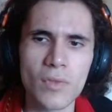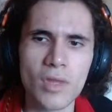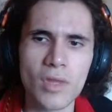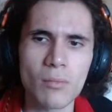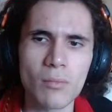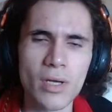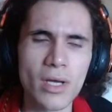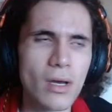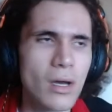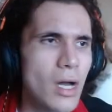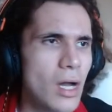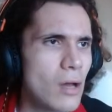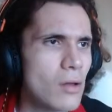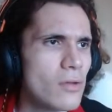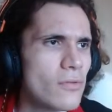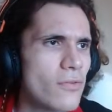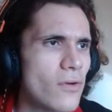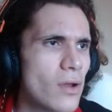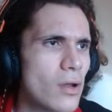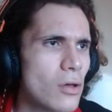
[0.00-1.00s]
but yeah, I
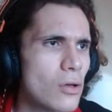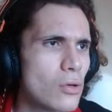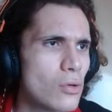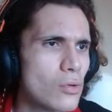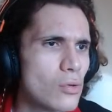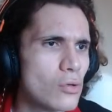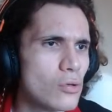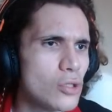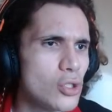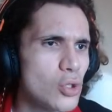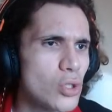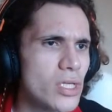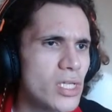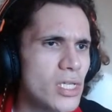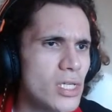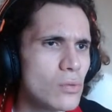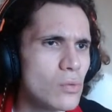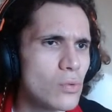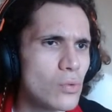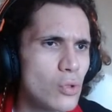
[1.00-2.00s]
only follow
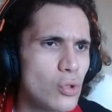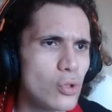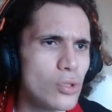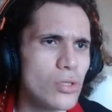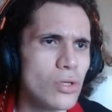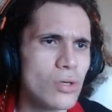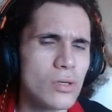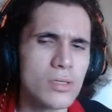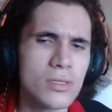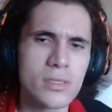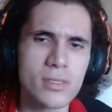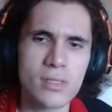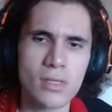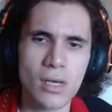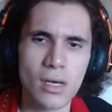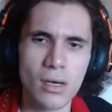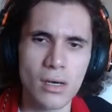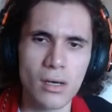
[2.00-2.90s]
Yuki, who does